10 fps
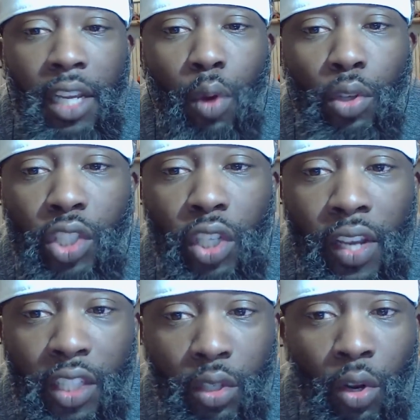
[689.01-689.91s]
Rozier
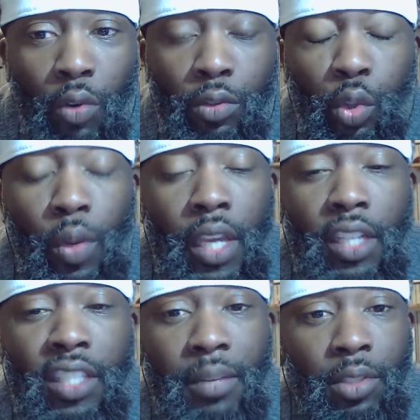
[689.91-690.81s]
has thrown 3
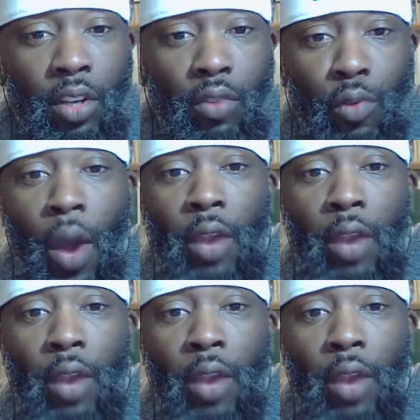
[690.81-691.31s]
interceptions in a row.